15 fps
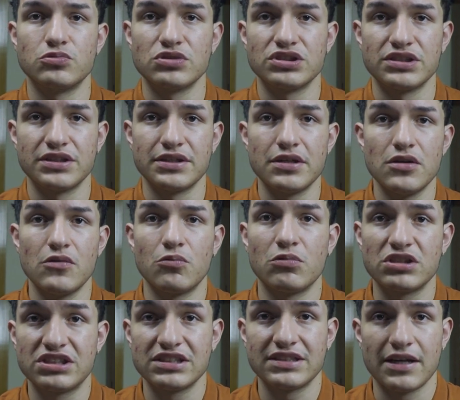
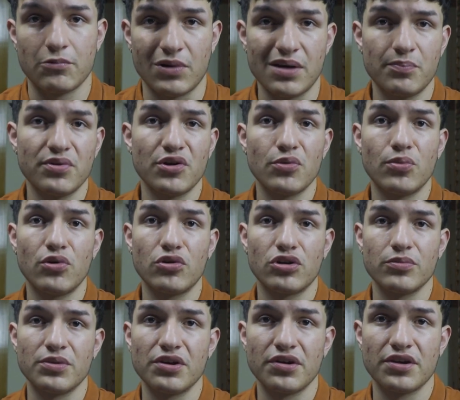which is a reputable
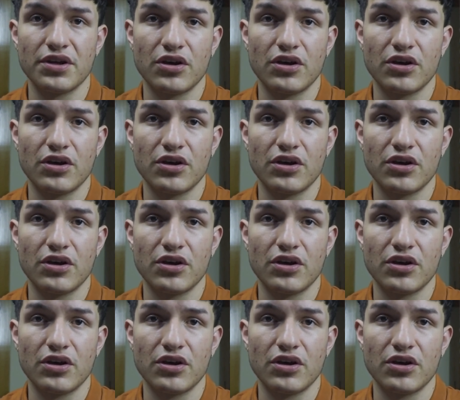community